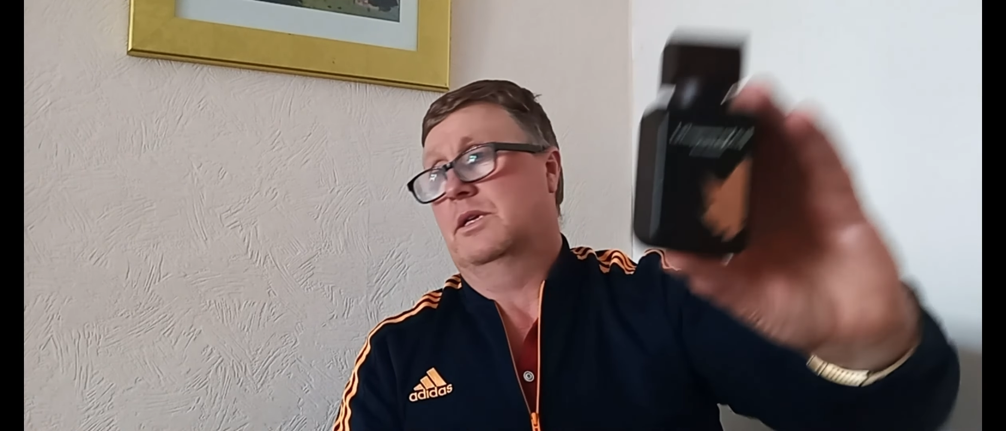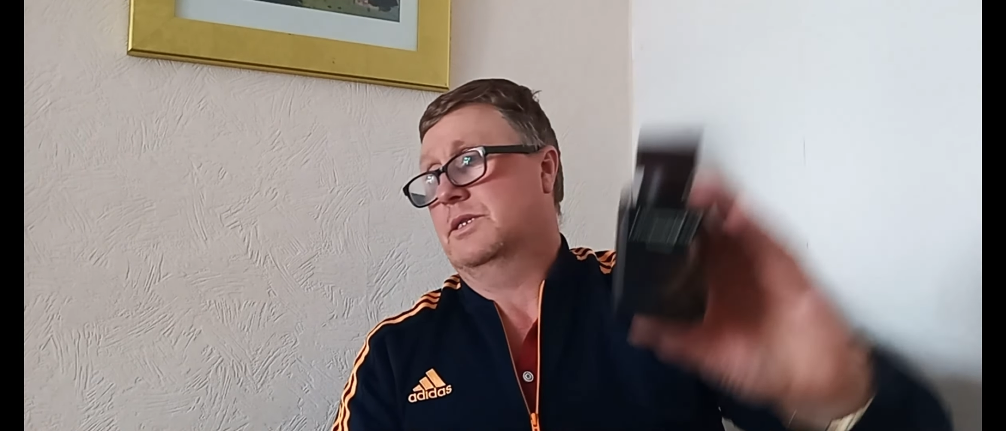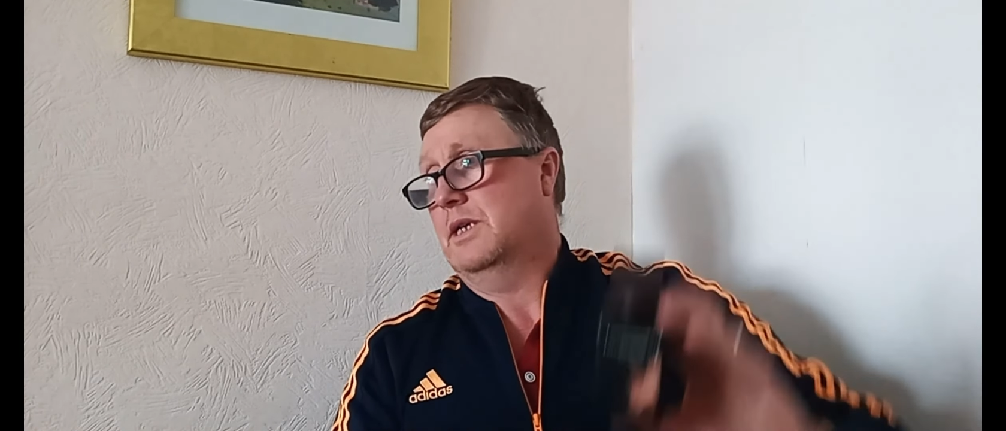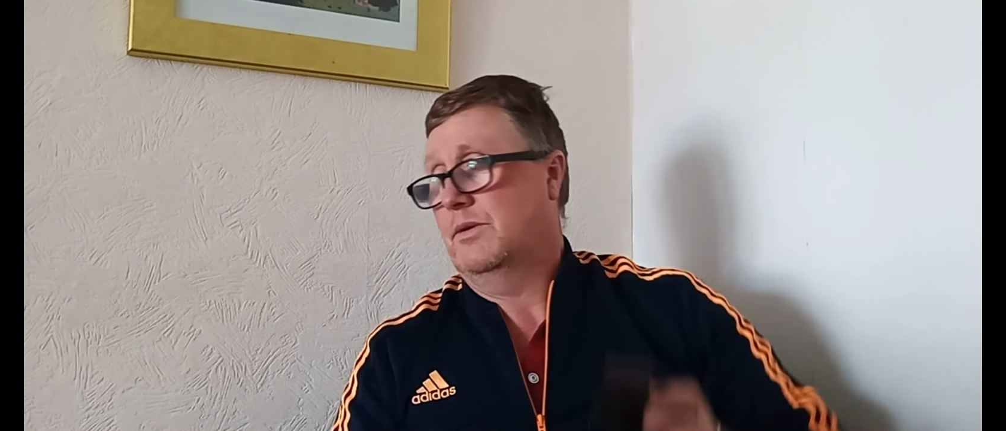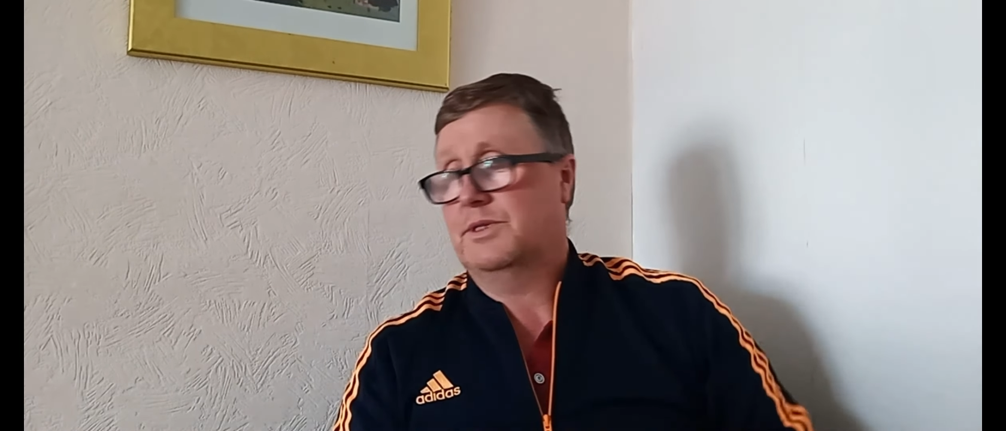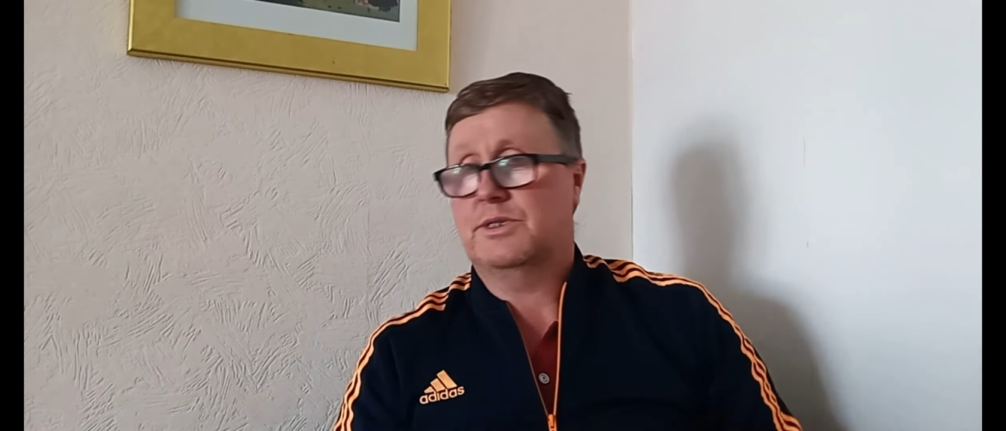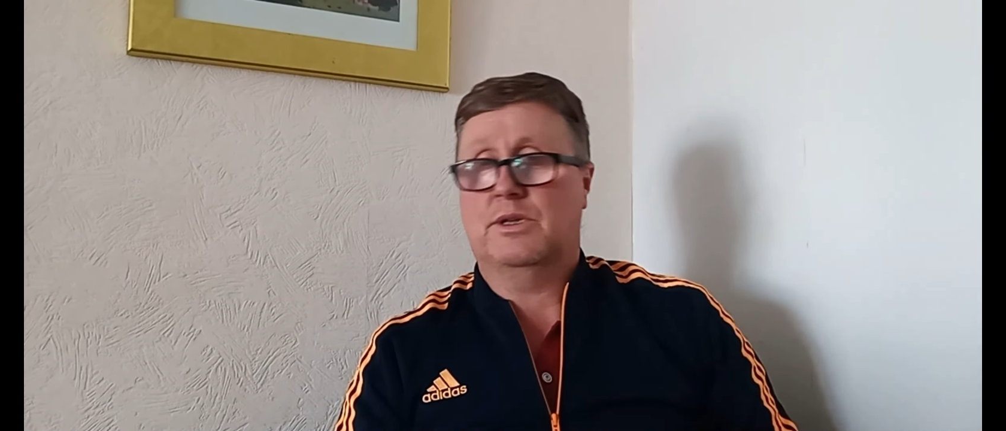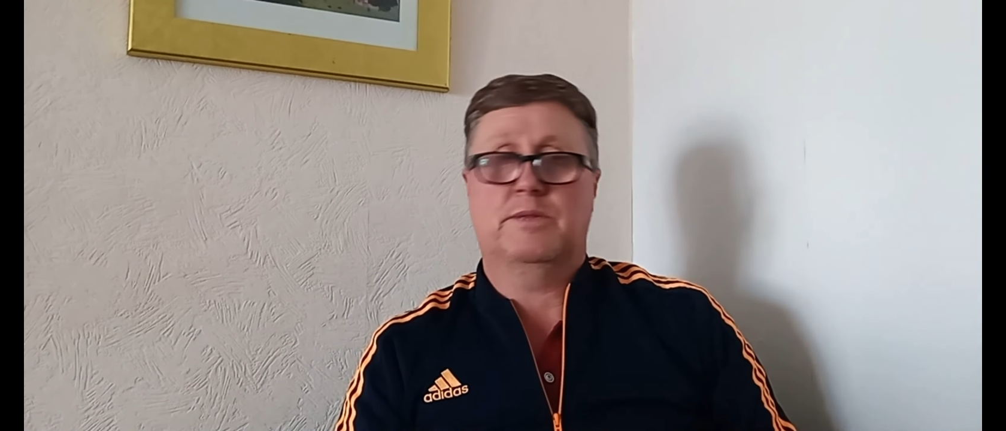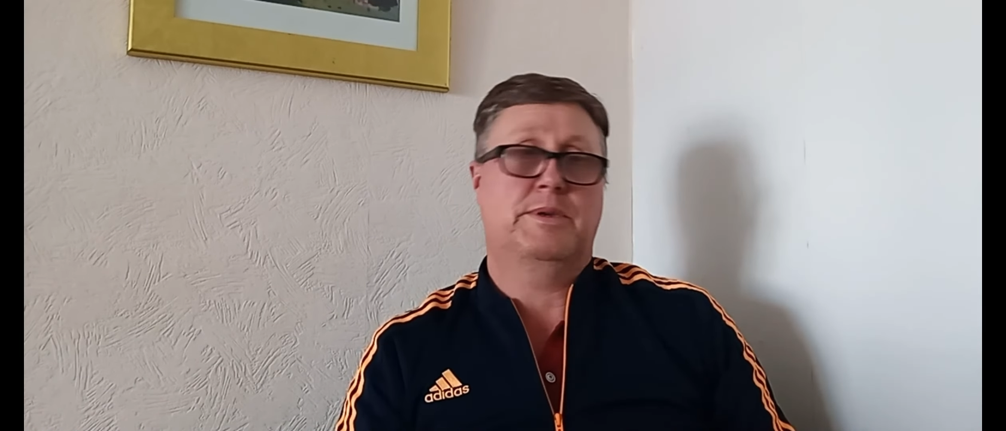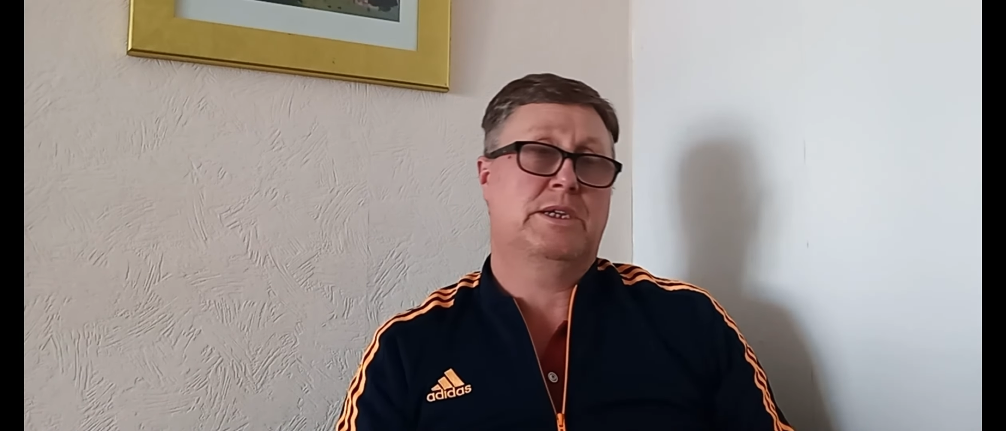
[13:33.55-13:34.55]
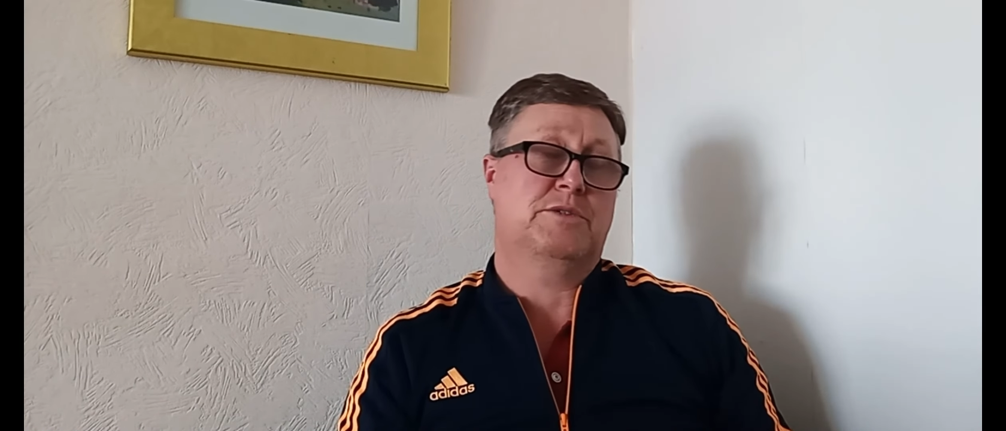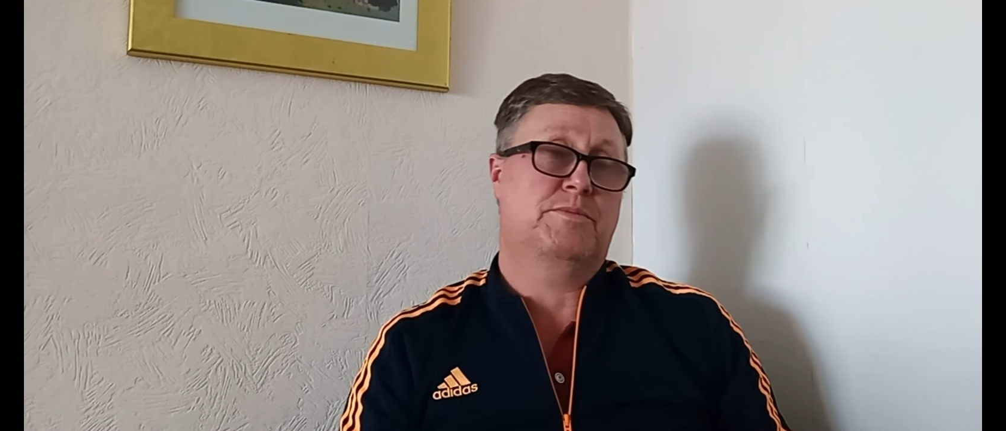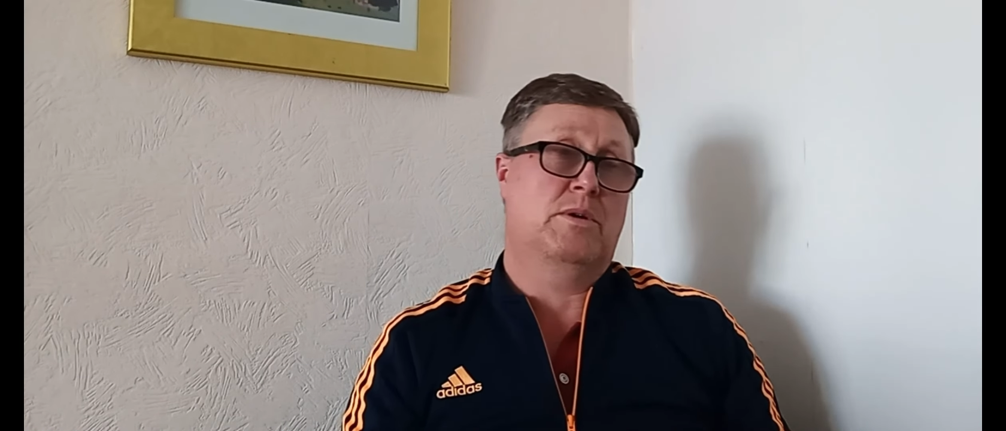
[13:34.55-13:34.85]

So it's not the biggest